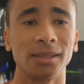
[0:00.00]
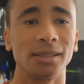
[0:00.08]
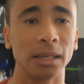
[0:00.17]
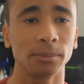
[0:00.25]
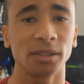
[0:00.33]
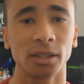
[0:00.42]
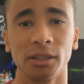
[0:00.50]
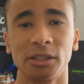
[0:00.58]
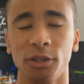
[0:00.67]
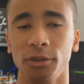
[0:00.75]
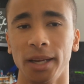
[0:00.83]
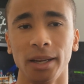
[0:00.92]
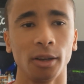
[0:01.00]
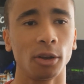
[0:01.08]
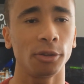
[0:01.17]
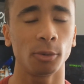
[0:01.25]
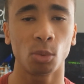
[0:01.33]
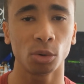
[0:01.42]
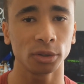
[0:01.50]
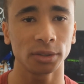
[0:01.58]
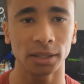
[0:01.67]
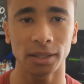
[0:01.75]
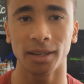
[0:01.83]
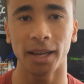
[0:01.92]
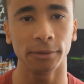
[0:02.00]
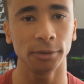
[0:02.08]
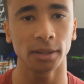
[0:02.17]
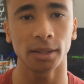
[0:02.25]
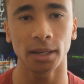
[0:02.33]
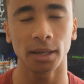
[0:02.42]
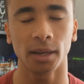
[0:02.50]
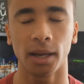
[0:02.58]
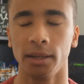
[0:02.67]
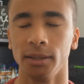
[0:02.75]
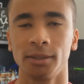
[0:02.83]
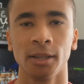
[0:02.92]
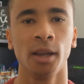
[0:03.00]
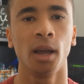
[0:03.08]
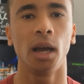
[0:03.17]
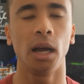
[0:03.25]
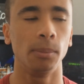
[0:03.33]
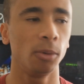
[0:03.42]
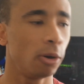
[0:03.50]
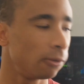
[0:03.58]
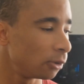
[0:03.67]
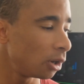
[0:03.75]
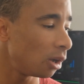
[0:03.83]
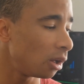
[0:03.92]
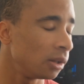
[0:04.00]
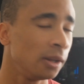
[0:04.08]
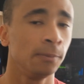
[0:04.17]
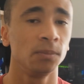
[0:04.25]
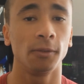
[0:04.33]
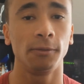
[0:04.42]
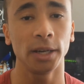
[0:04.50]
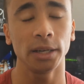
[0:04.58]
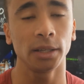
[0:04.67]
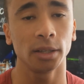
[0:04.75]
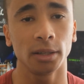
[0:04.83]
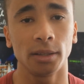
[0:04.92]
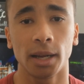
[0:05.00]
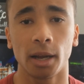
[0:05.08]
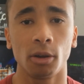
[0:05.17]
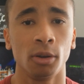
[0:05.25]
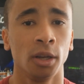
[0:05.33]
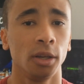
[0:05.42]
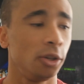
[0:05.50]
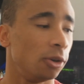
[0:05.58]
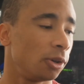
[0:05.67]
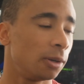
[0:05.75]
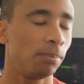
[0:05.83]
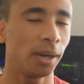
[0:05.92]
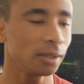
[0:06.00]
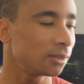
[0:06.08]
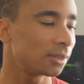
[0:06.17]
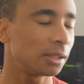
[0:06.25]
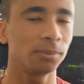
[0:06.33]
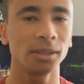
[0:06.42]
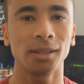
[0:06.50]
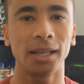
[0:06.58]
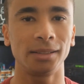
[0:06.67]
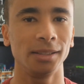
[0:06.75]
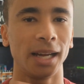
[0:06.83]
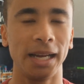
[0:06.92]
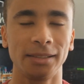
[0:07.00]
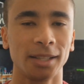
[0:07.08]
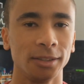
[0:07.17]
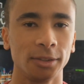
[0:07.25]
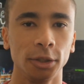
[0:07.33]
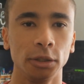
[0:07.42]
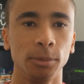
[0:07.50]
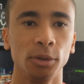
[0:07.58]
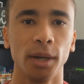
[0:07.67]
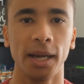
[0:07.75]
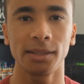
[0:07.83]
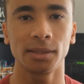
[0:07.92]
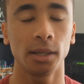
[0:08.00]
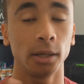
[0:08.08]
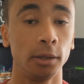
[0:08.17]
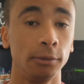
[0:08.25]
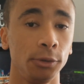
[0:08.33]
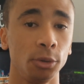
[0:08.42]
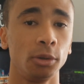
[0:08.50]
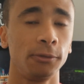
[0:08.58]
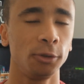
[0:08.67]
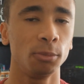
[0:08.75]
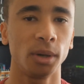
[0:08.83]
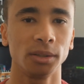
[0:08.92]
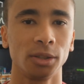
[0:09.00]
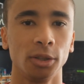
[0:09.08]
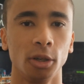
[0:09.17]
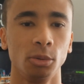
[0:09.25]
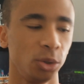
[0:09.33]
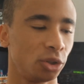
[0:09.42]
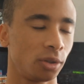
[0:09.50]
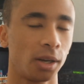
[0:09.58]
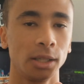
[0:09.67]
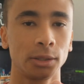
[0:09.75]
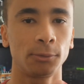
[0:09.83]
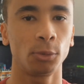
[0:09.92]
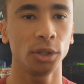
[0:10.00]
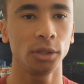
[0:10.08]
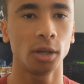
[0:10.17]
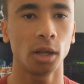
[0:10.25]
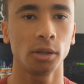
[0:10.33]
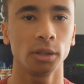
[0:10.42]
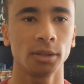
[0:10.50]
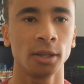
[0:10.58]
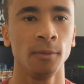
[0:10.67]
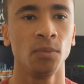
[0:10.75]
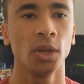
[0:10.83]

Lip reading: Samsung, so you're getting all the warranty and everything, and it's overall very good. Now, compared to something like the i10 TWS that I reviewed a few months ago, which costs $40,